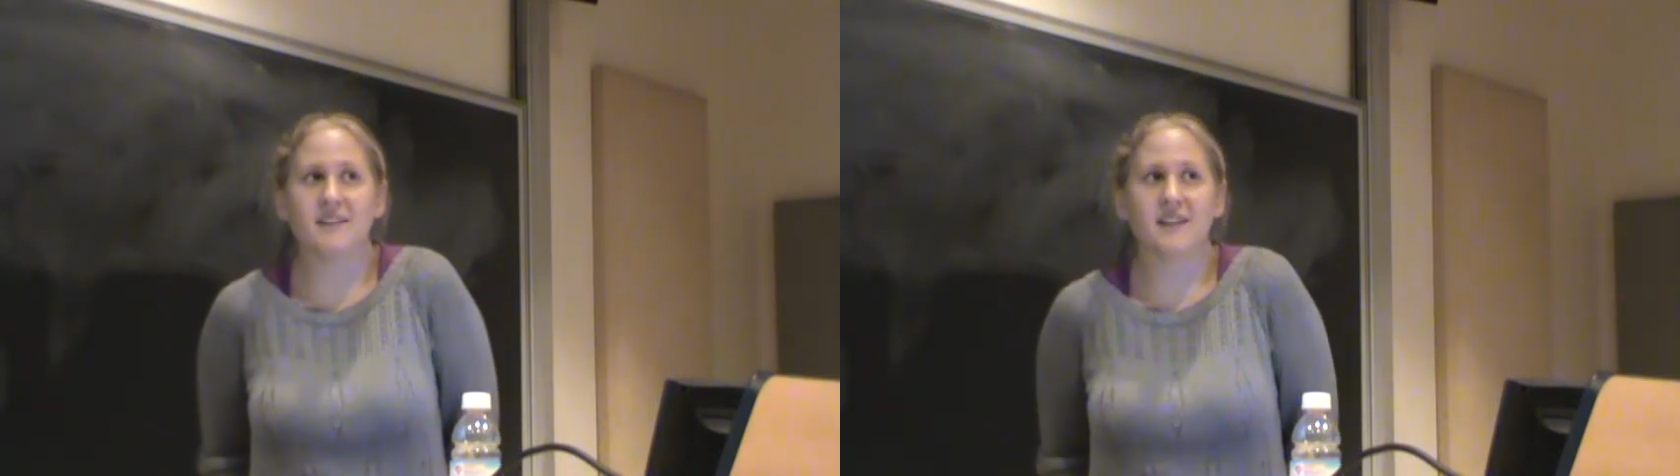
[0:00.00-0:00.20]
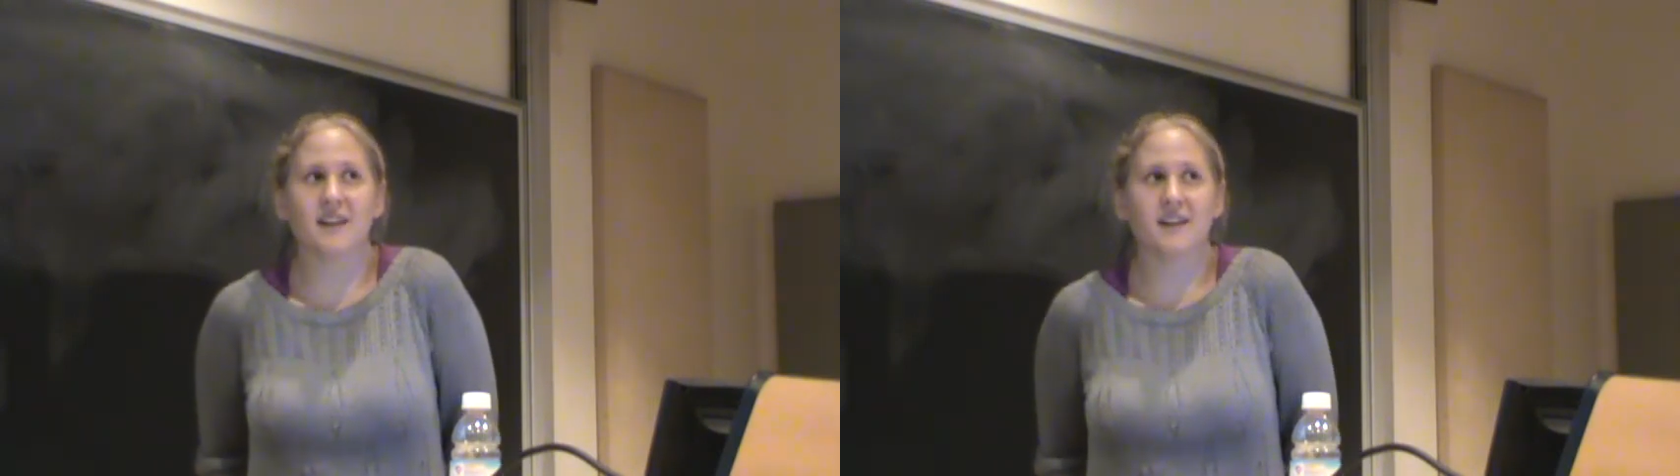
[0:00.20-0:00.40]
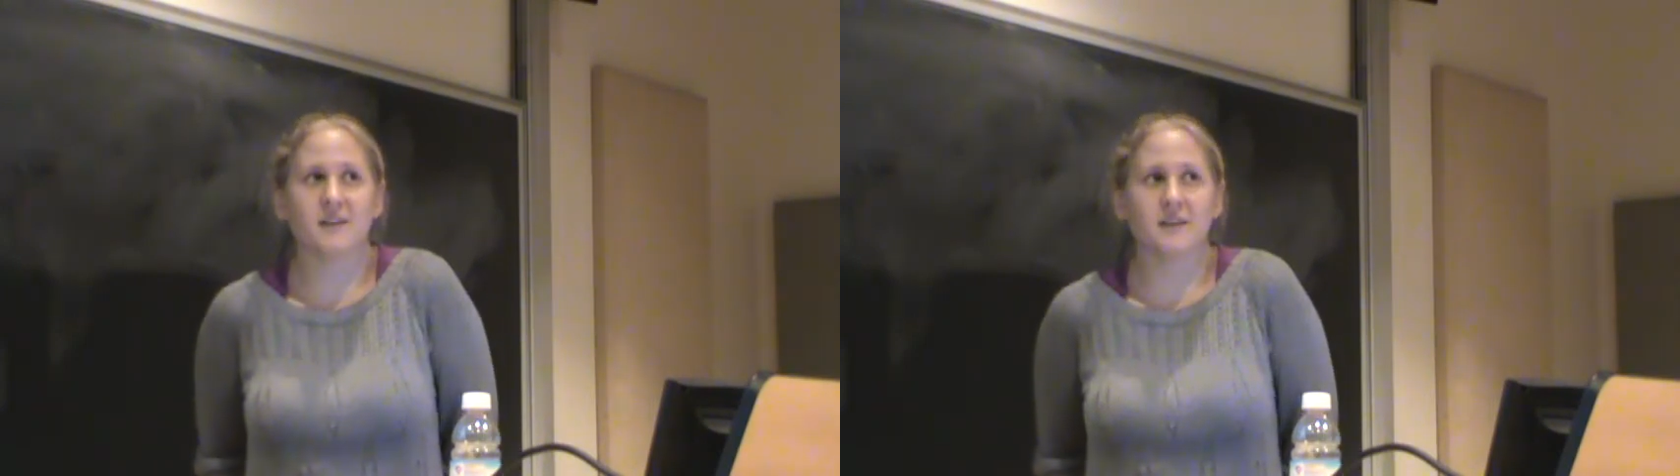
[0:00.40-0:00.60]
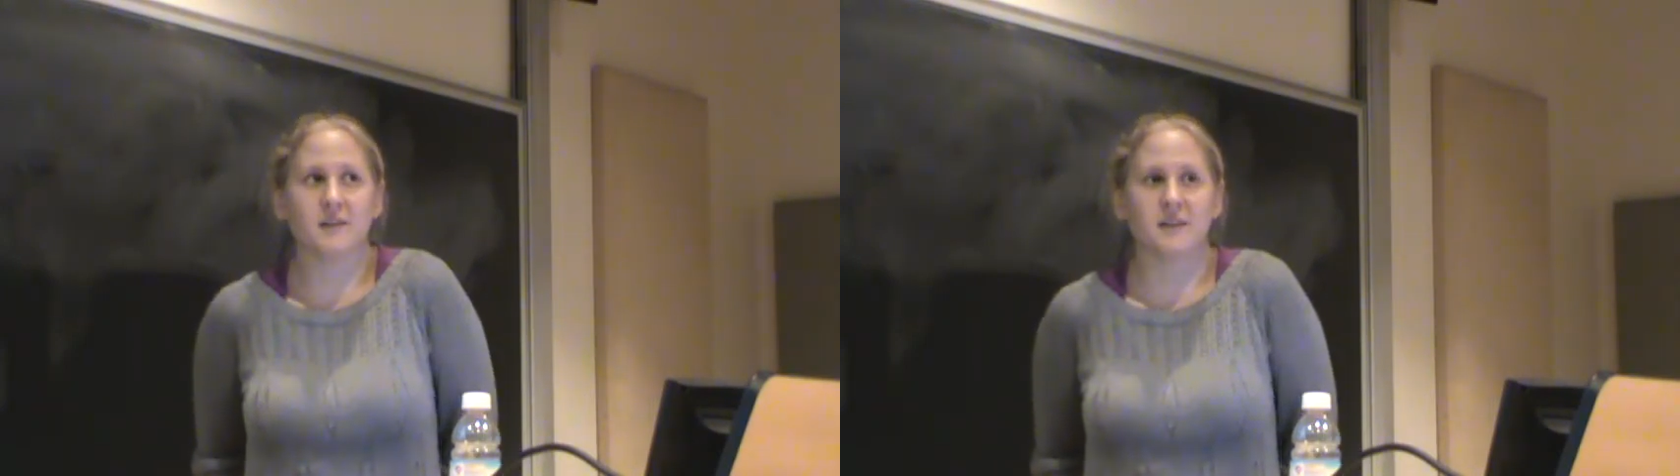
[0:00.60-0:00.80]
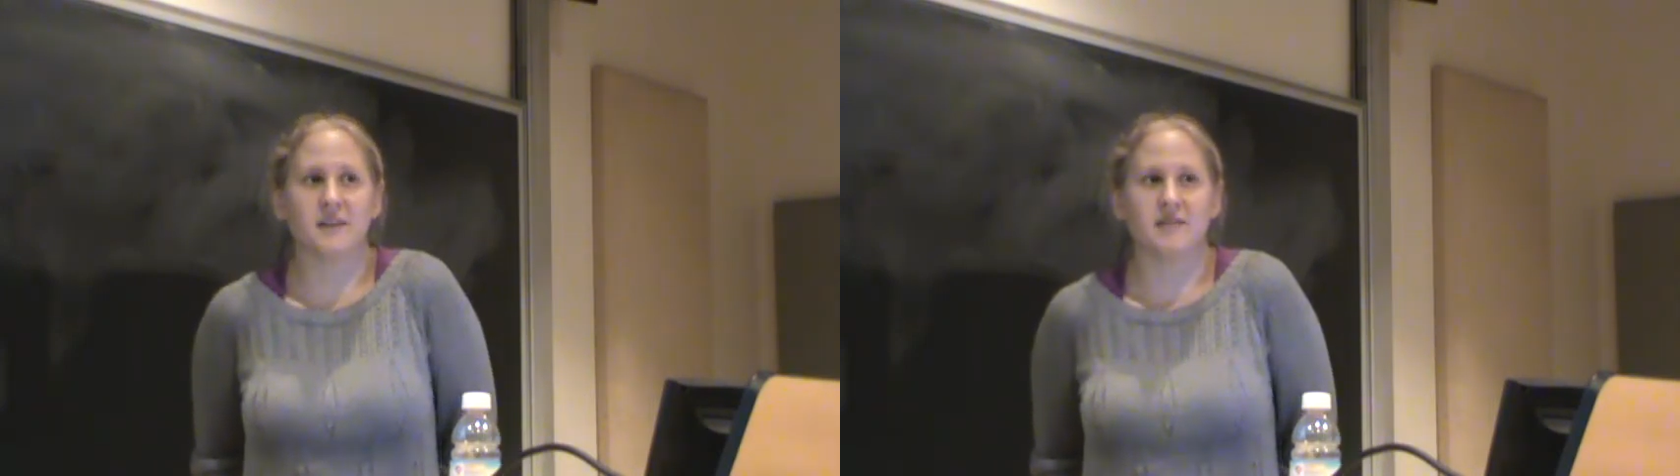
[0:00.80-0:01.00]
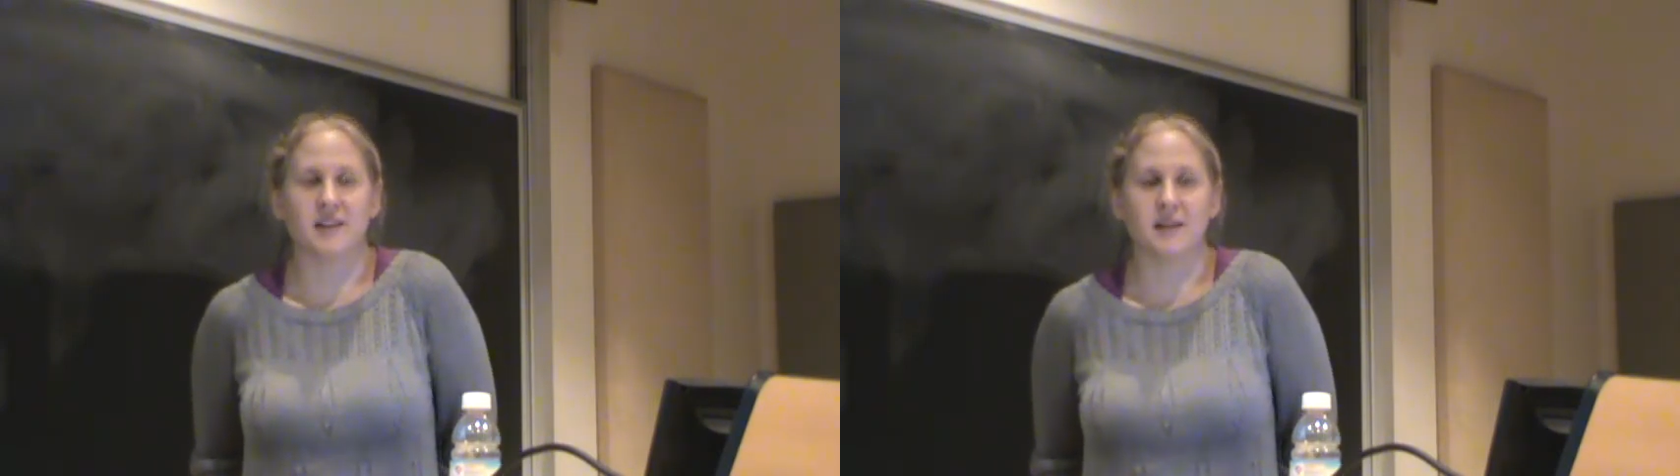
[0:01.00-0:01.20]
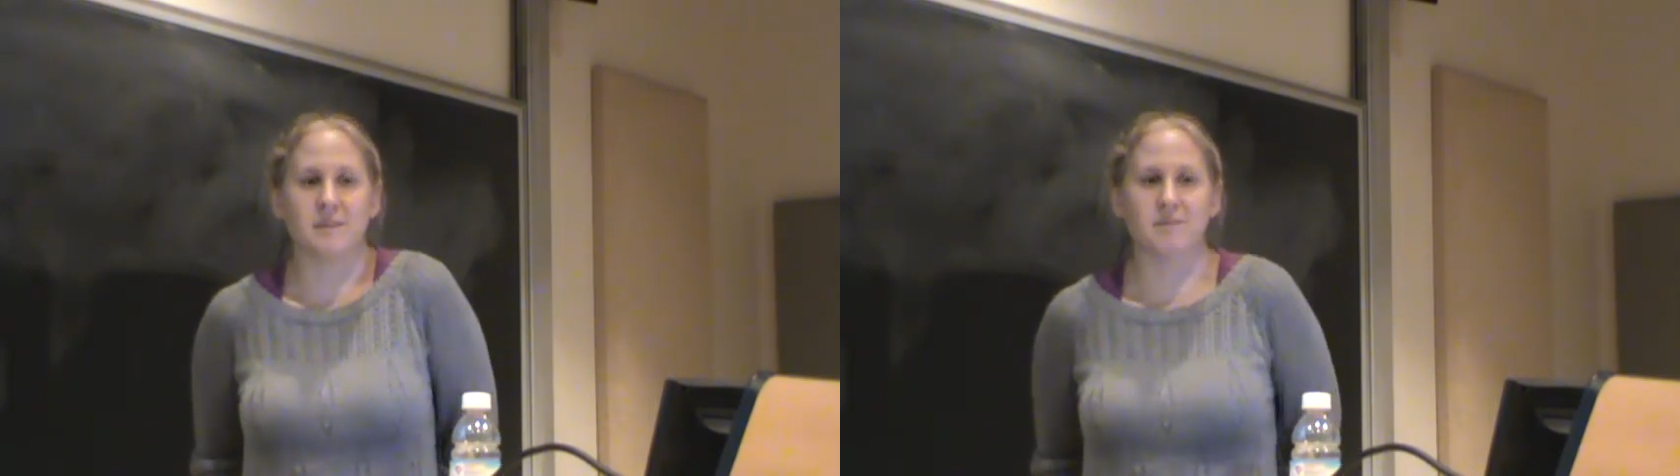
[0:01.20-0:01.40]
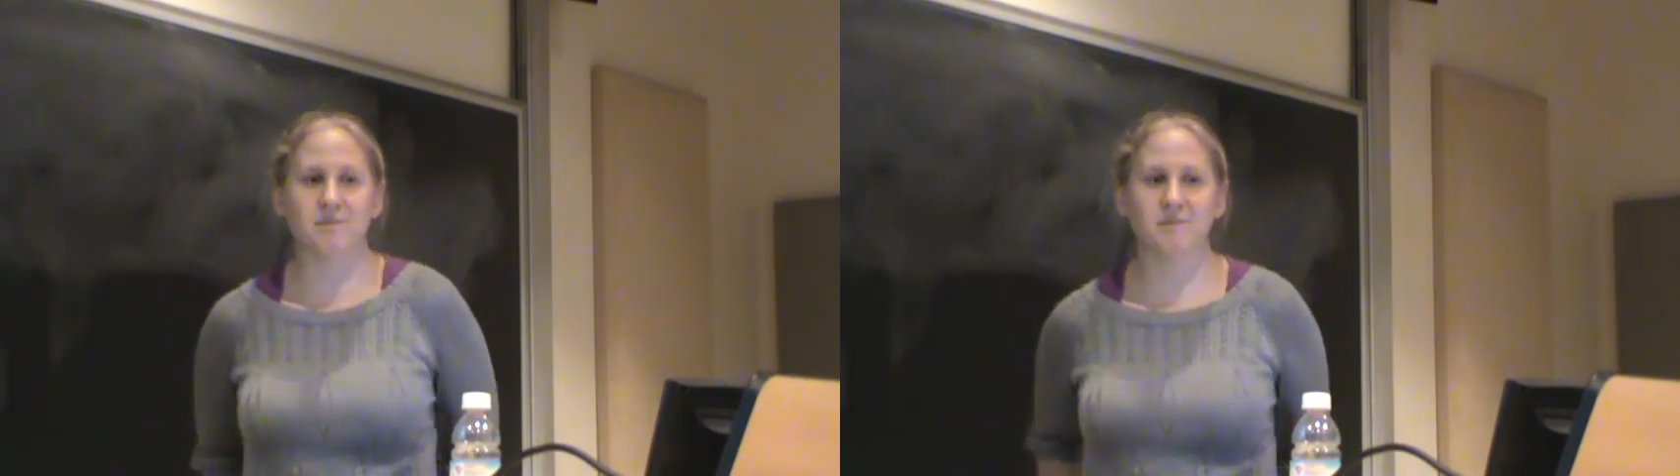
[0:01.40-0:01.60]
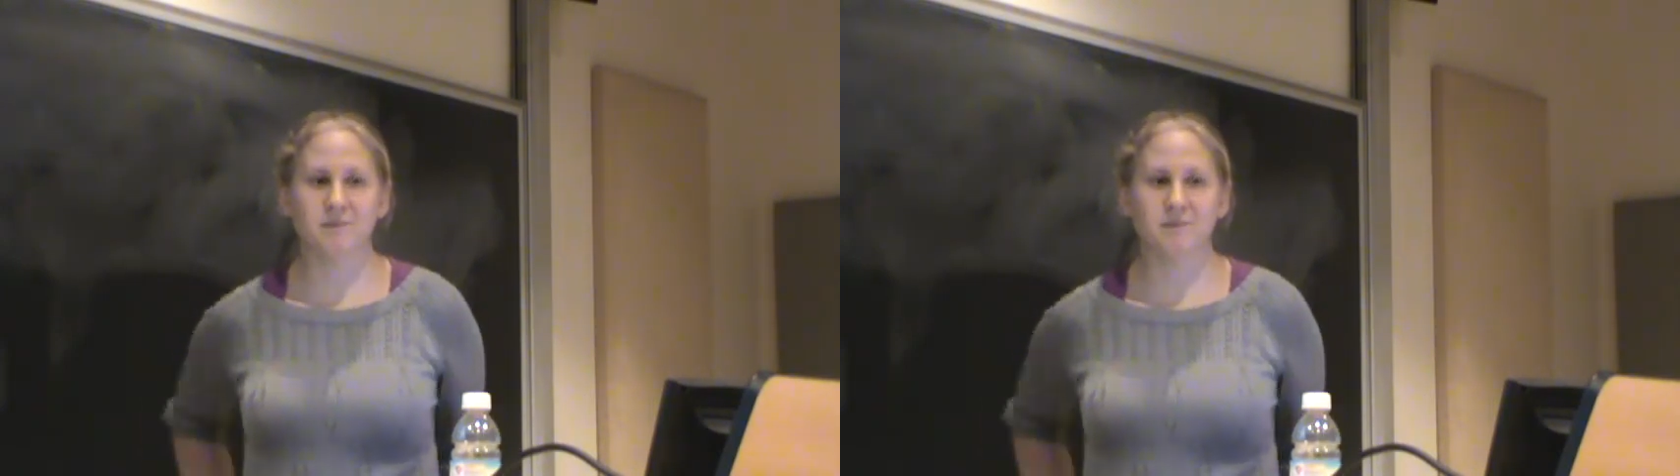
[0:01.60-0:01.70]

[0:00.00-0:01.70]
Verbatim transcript: they are sort of, um,